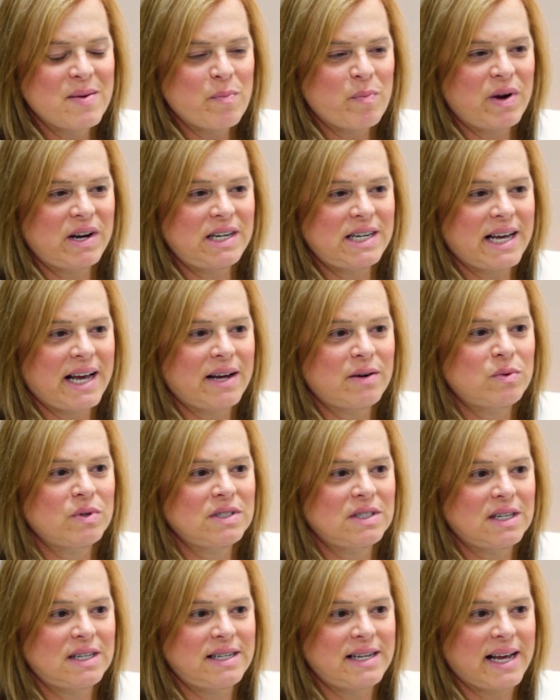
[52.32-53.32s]
My dad
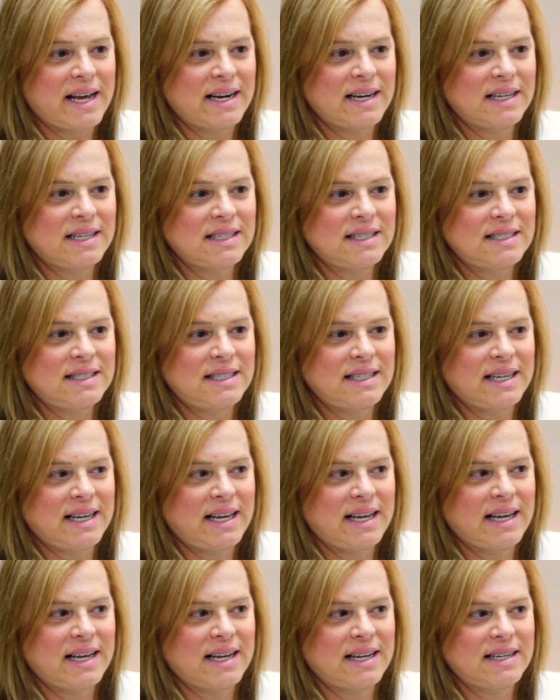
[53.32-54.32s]
was a dentist,
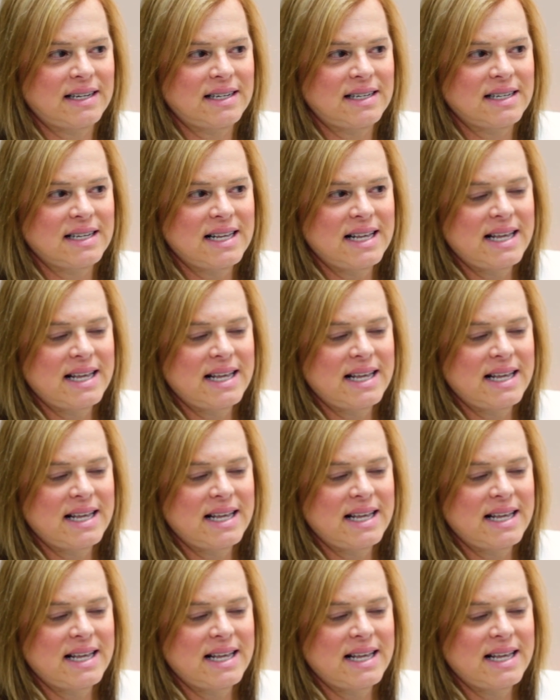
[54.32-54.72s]
and